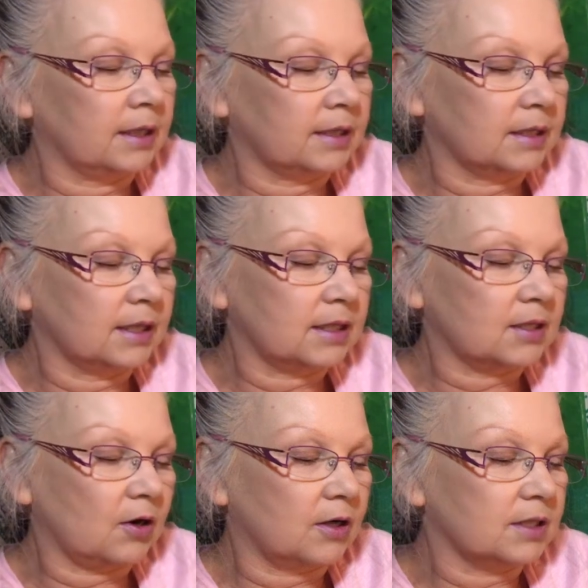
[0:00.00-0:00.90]
Like the
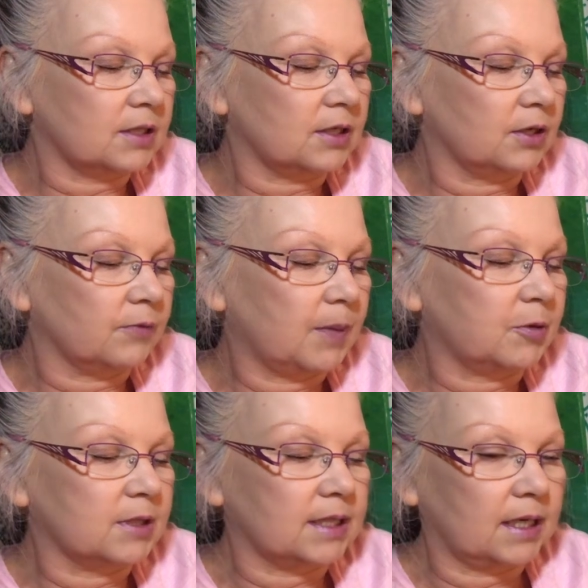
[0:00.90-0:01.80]
next card is going to
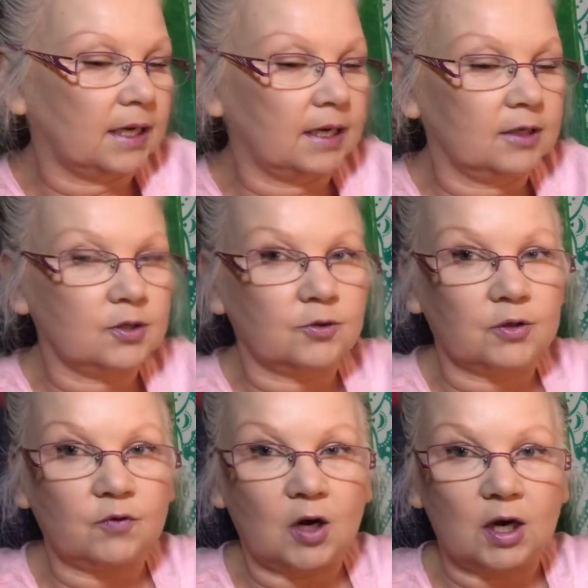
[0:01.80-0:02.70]
represent any sort
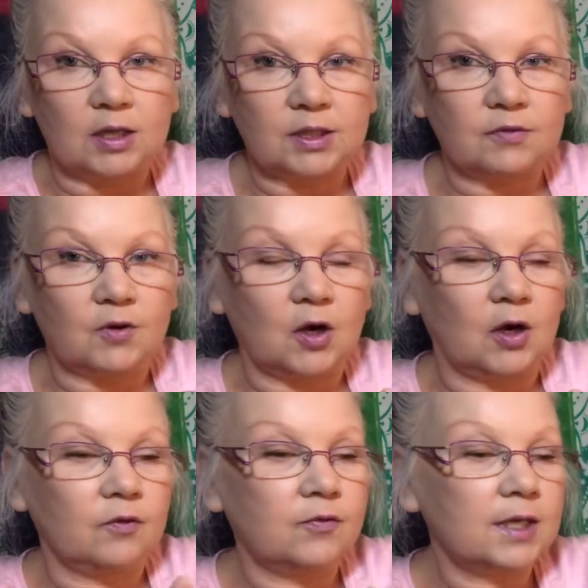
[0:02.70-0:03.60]
of cause of
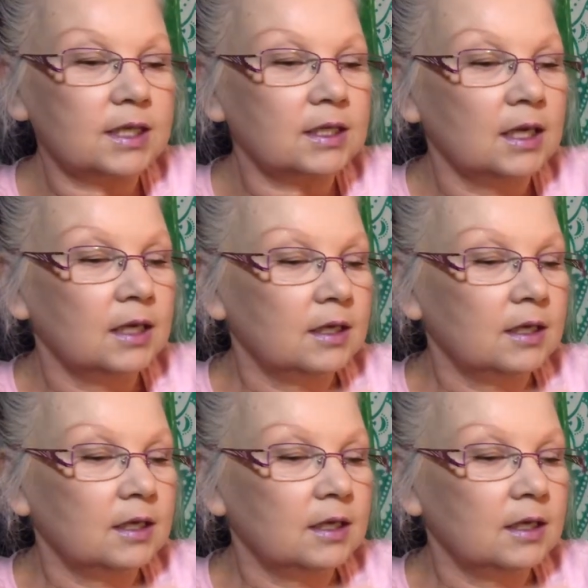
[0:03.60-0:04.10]
conflict.